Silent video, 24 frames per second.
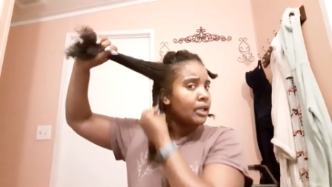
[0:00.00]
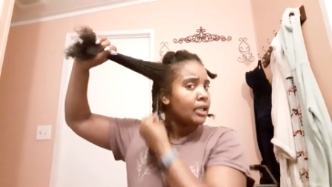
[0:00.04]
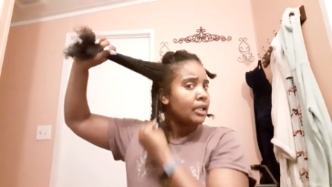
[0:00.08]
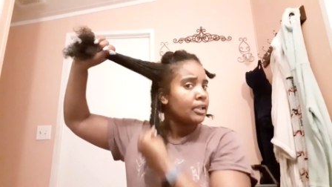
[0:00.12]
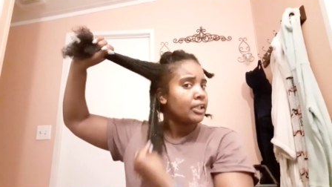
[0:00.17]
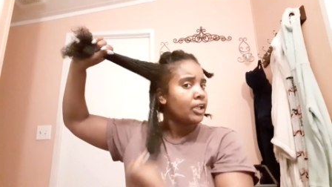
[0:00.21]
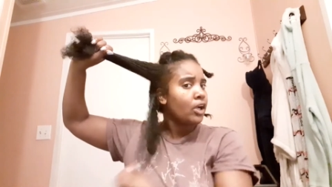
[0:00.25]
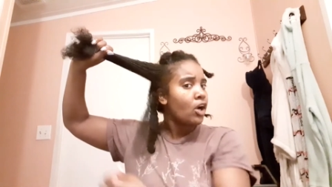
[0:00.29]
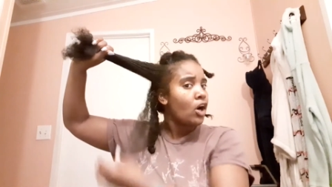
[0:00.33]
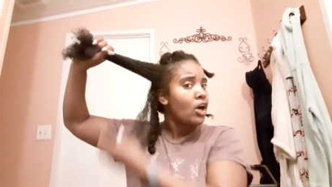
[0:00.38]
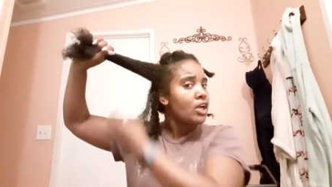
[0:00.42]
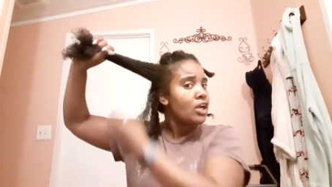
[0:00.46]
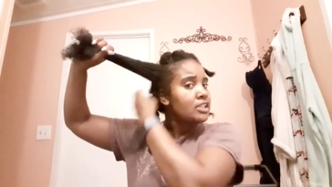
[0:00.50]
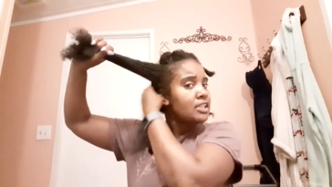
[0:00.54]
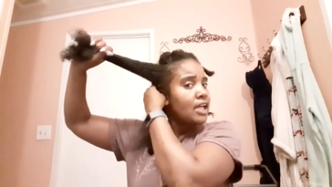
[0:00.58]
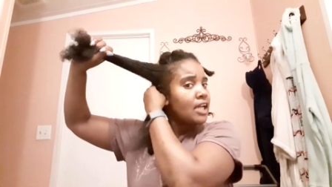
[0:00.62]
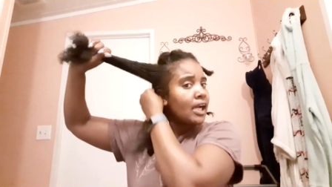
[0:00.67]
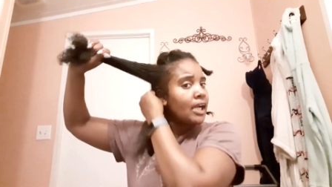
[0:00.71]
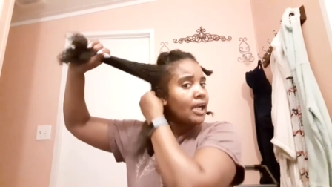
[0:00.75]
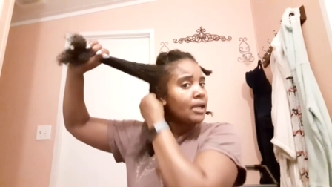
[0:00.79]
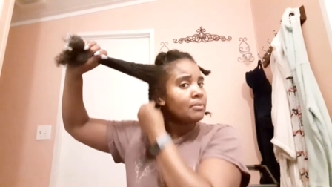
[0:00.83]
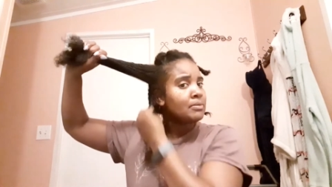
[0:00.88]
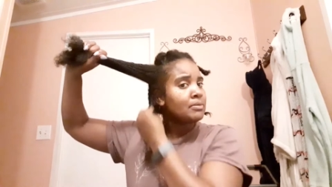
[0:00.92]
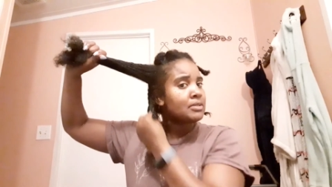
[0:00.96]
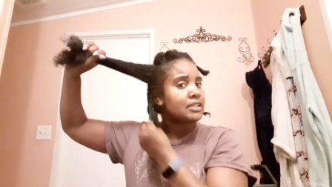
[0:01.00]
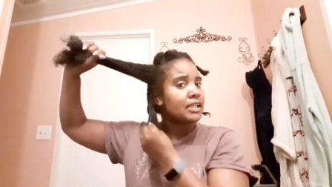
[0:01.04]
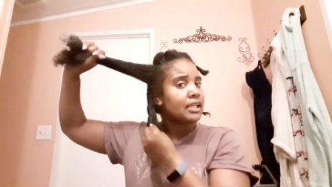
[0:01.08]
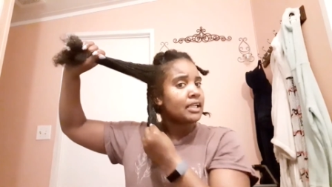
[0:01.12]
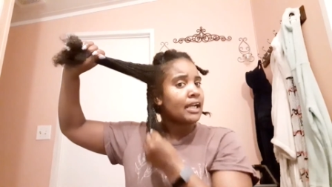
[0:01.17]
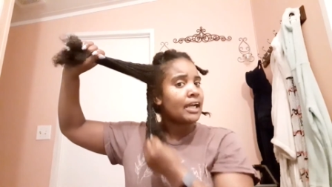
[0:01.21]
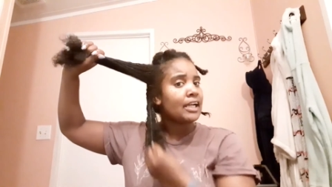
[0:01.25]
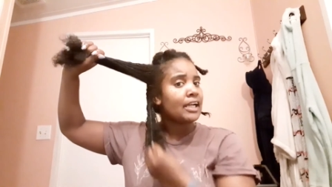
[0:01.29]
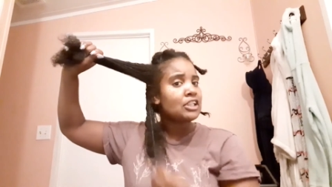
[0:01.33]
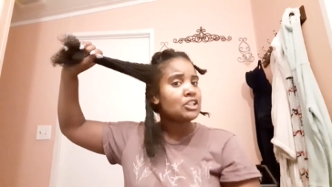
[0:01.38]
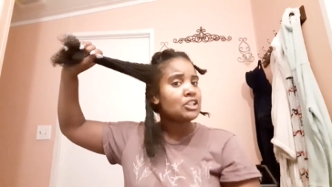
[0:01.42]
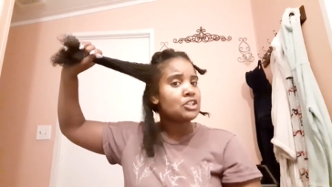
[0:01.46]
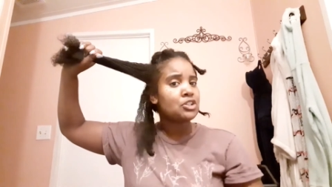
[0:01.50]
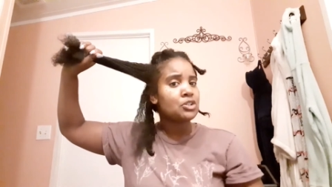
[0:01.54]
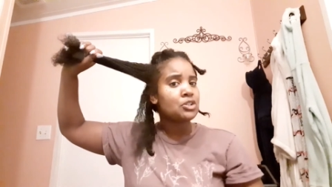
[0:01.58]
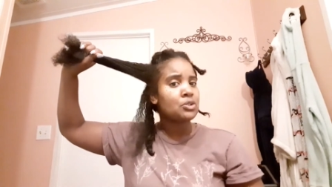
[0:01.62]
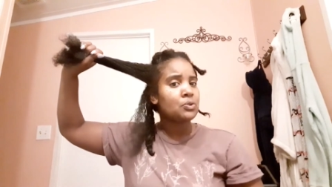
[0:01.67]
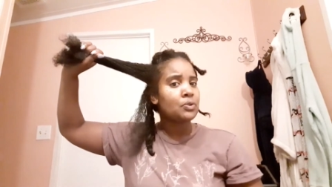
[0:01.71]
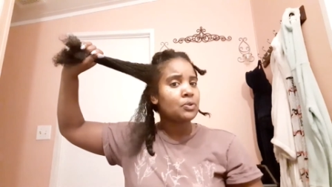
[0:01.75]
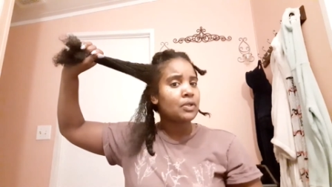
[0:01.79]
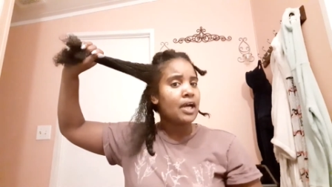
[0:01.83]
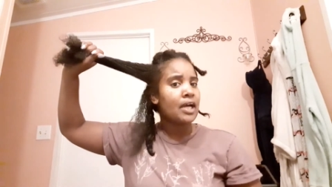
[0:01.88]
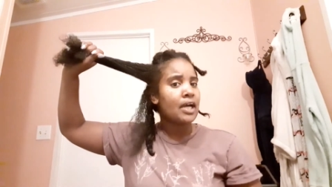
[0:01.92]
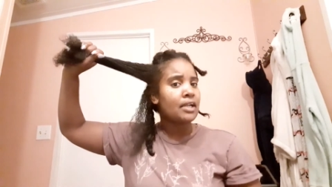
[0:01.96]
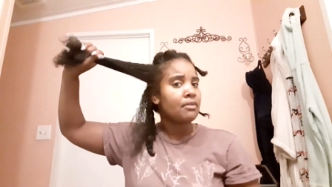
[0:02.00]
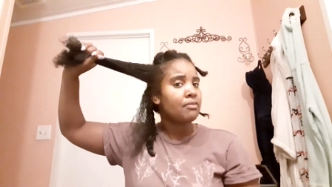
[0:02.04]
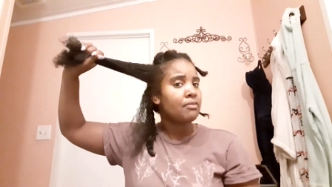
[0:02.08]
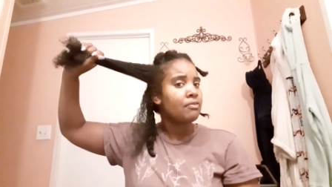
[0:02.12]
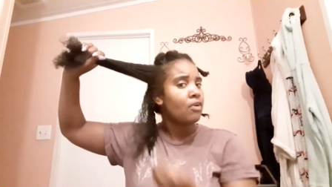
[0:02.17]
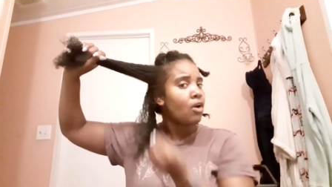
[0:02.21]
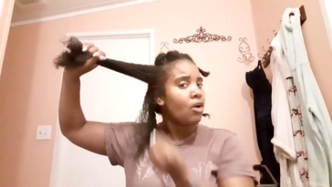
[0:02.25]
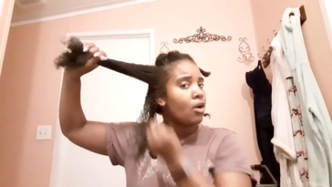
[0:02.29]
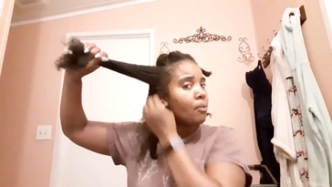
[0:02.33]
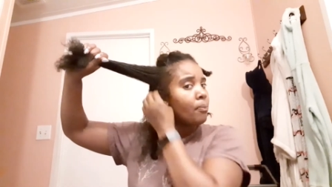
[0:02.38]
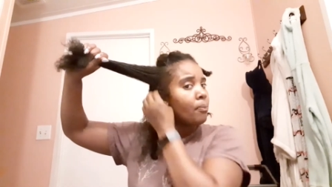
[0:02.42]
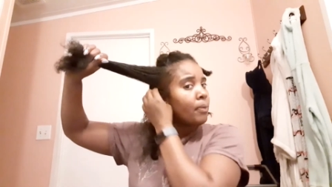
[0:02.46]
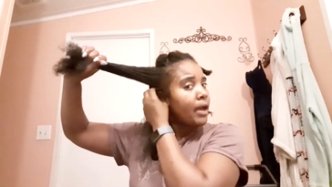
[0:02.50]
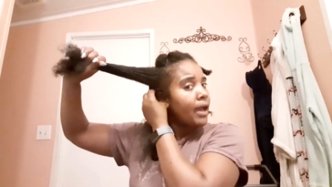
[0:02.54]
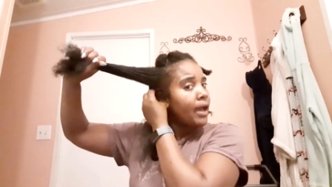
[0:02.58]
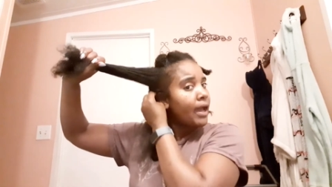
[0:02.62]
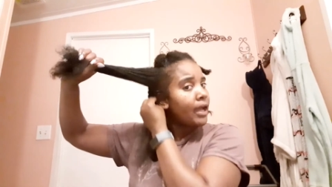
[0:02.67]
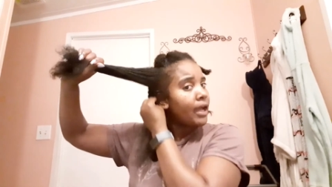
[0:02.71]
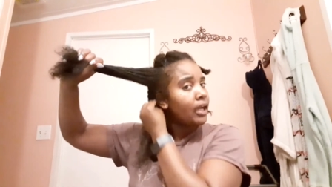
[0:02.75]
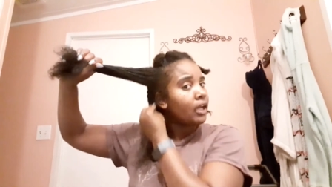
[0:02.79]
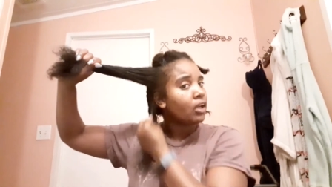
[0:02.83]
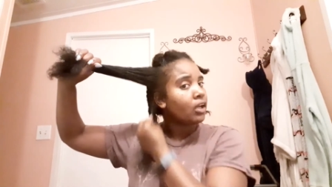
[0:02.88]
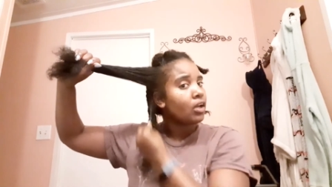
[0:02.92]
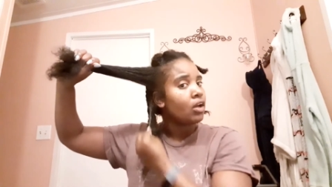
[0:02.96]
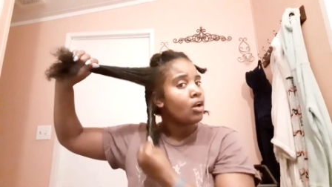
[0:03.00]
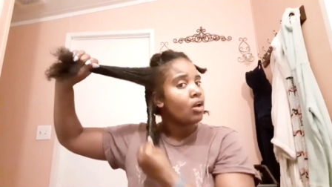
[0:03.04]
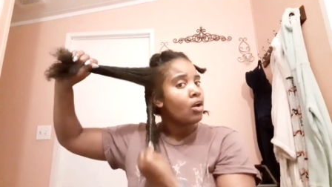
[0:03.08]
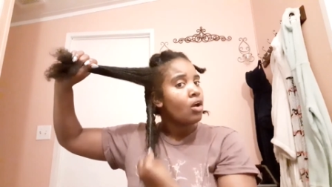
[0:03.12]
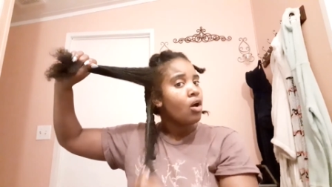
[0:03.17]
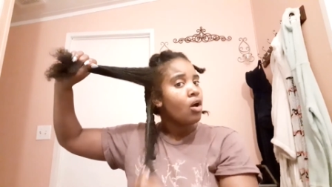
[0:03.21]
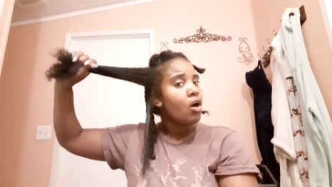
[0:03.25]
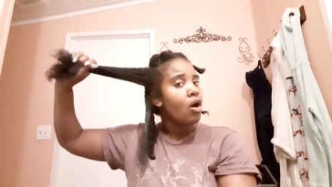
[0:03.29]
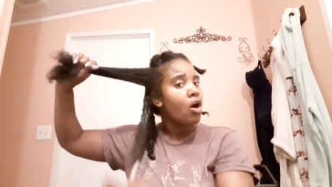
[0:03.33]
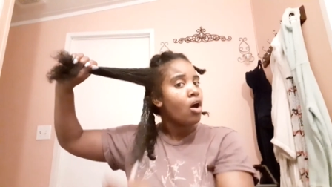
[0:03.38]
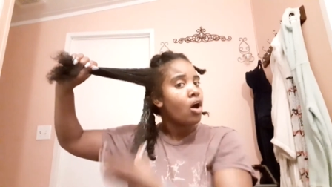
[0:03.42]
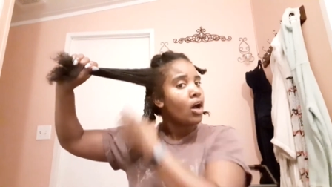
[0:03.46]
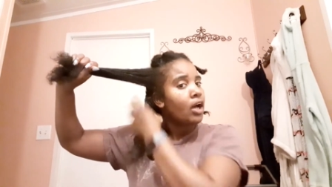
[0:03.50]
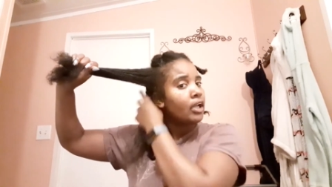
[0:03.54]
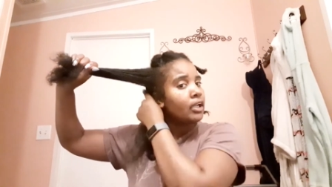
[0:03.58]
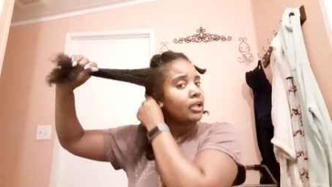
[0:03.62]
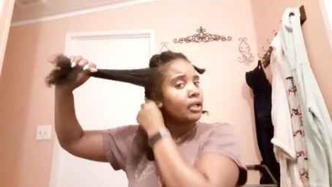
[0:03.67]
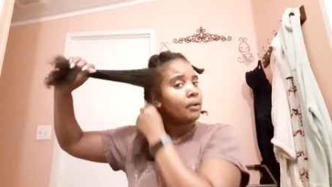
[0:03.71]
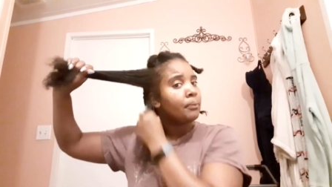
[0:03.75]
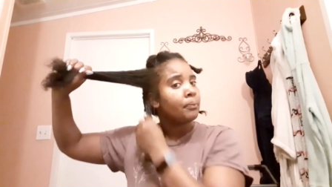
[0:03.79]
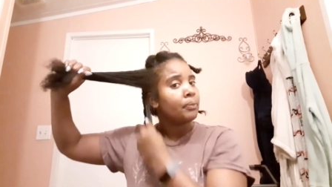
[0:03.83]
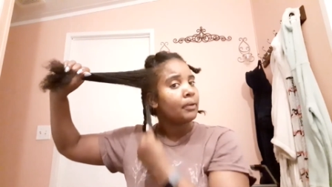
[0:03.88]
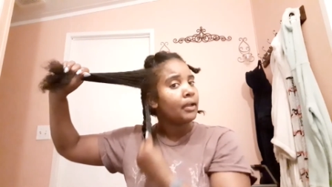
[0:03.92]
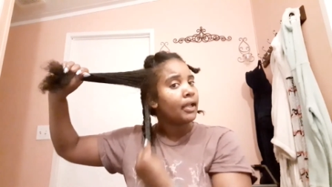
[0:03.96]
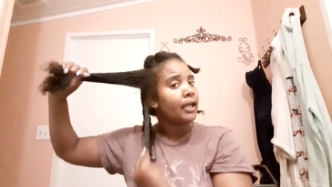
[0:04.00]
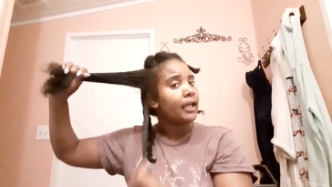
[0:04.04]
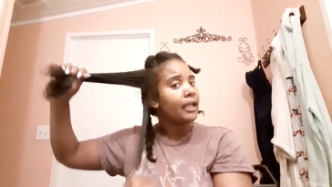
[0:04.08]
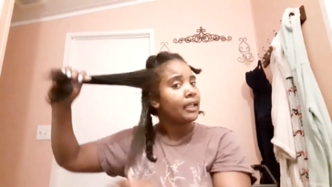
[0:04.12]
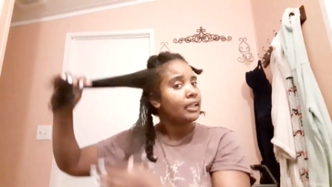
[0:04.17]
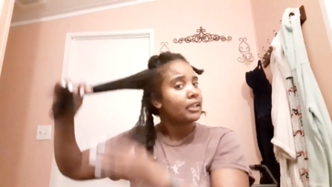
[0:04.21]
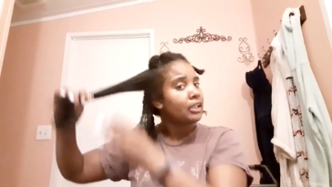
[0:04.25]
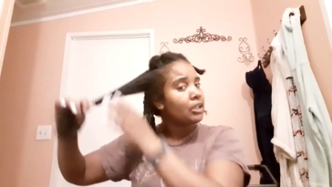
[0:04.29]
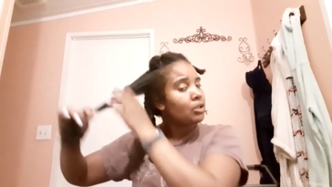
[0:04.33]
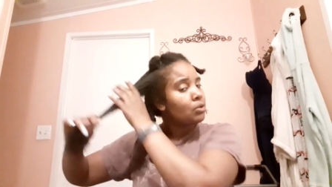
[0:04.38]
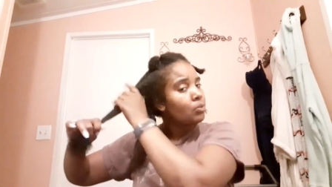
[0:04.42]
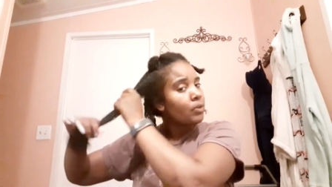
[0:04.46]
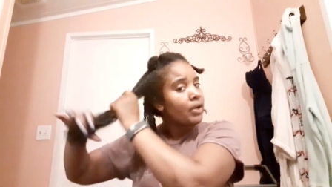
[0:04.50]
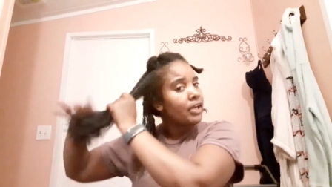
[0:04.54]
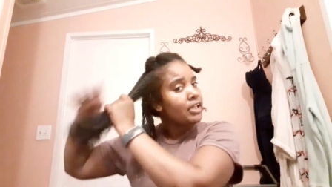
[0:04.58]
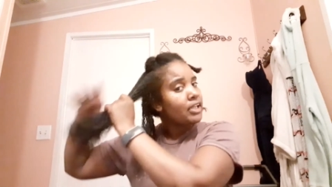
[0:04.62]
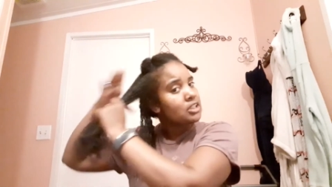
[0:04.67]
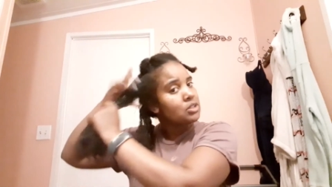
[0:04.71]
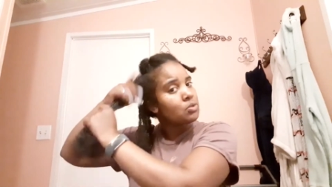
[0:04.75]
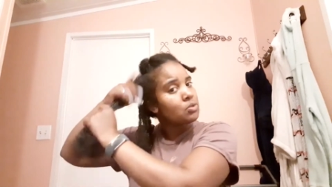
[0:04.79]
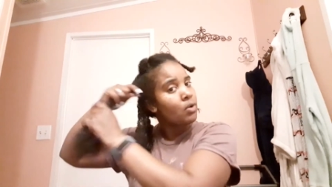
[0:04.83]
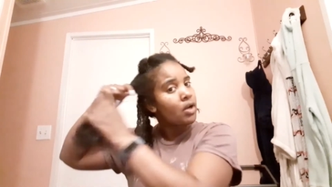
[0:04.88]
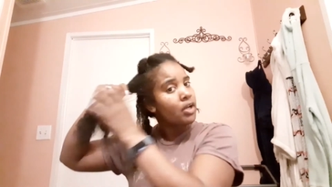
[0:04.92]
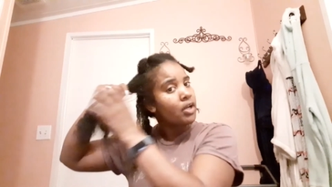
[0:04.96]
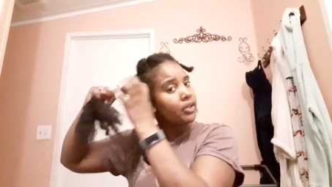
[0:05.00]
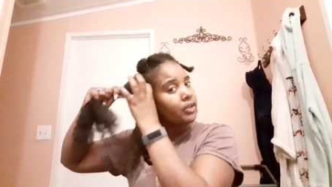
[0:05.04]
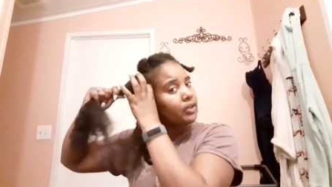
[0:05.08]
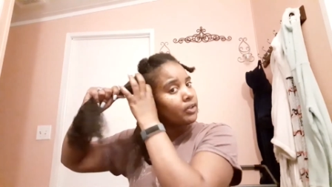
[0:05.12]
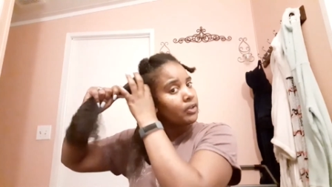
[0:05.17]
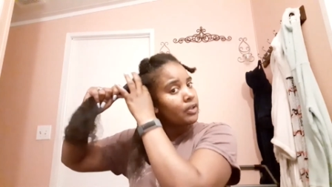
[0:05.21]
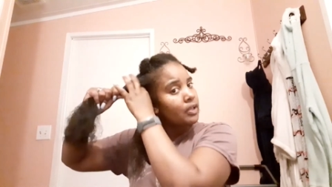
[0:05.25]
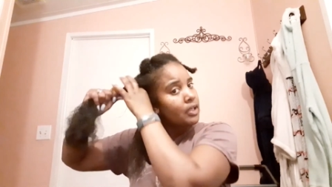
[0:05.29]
There are times that I do kind of fall back on applying the rice water.